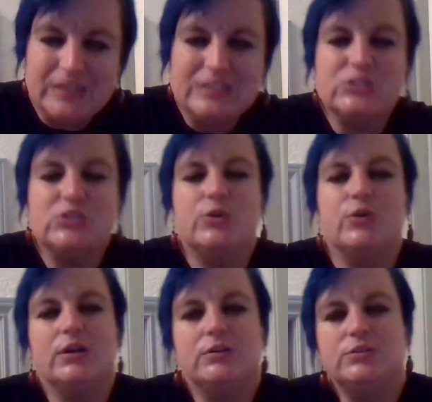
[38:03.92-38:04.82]
So
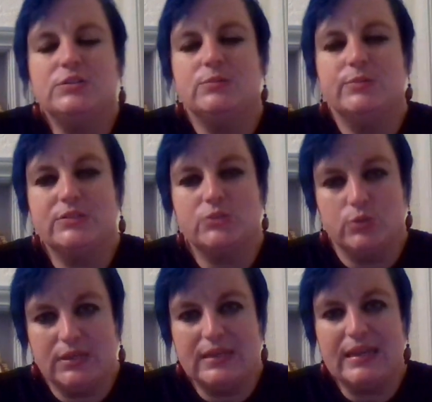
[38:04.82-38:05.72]
your elder siblings are
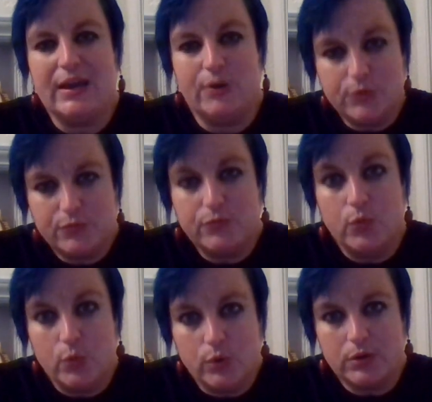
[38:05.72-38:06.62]
looking out
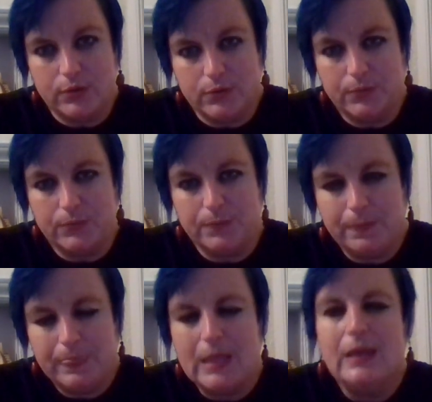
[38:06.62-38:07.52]
for you.
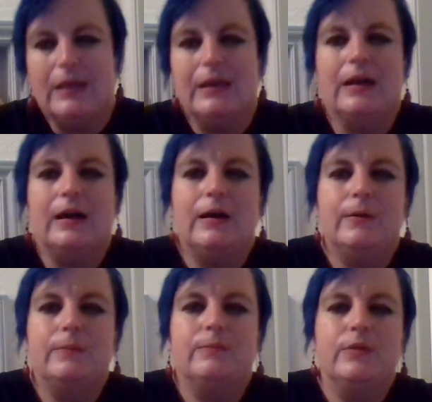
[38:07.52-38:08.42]

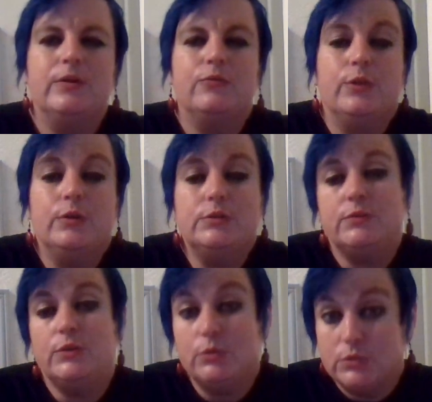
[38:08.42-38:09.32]
For those of
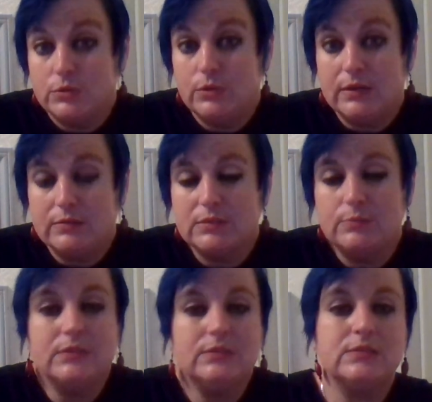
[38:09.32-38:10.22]
you who do have
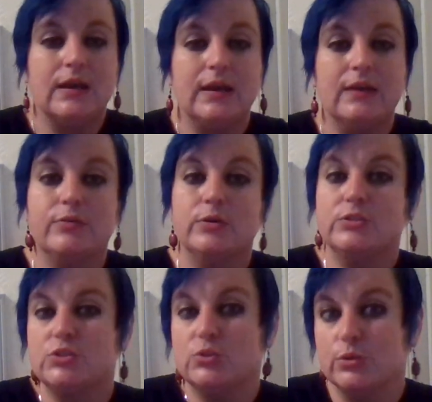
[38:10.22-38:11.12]
siblings, I have heard
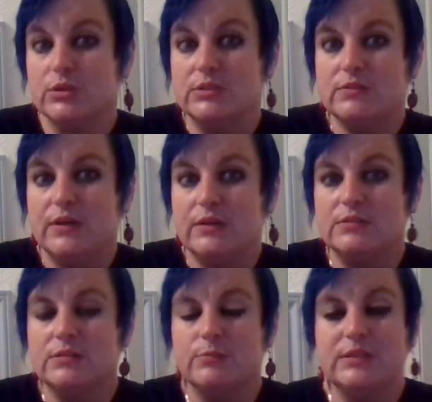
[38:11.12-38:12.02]
stories of how
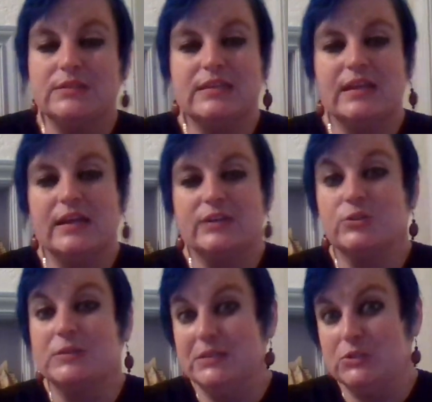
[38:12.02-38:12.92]
siblings can
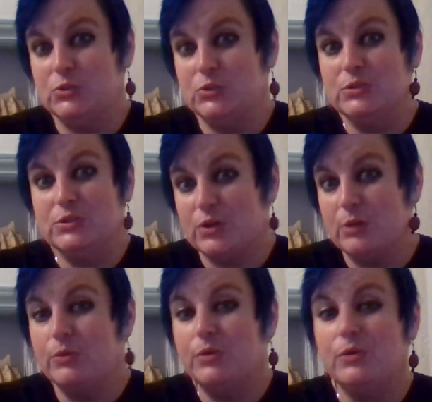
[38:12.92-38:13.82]
actually get you into
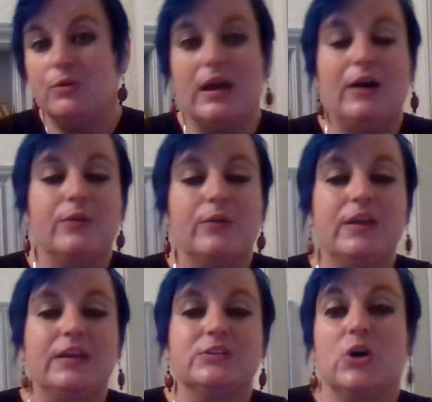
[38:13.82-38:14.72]
trouble, or how
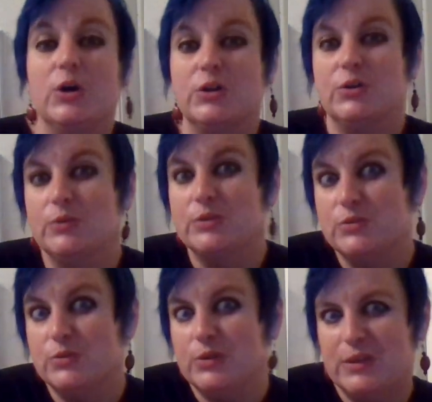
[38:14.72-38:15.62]
they can talk you into
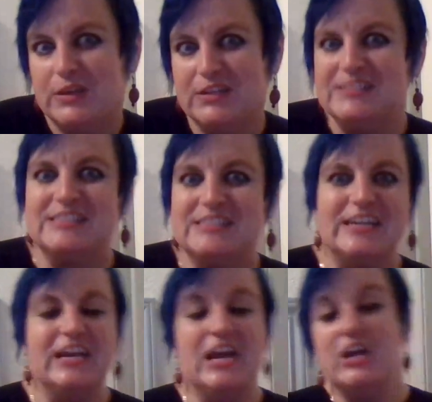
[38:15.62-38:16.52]
doing things
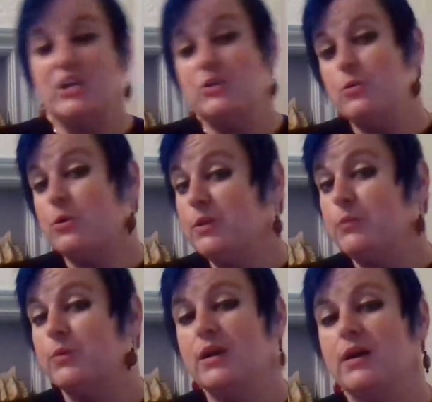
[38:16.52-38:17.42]
that you normally
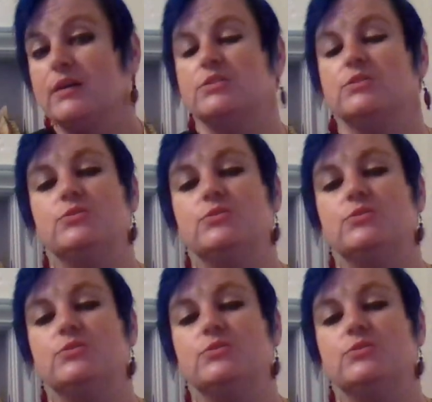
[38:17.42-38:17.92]
would not do.